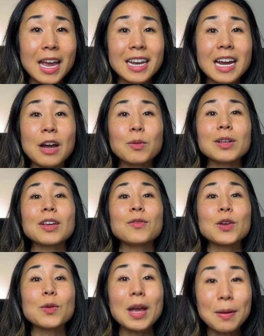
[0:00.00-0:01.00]
And I will give
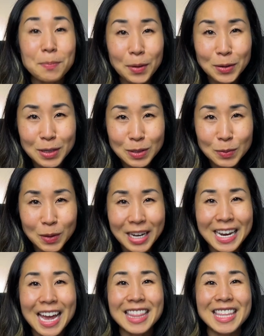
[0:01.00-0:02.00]
you a bonus
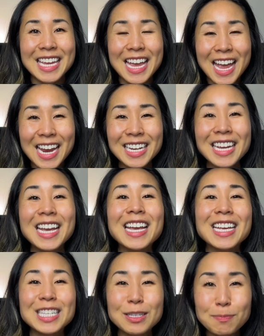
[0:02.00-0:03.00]
one at the end,
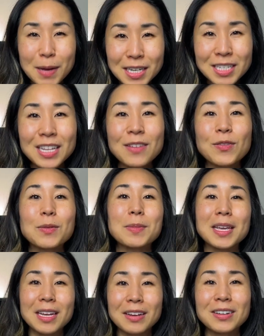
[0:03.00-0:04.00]
especially for
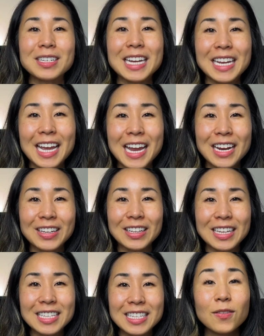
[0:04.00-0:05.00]
beginner data
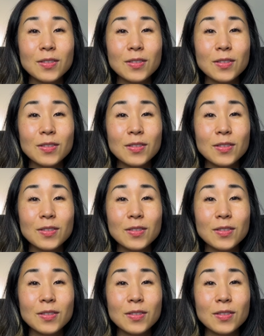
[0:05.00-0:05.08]
analysts.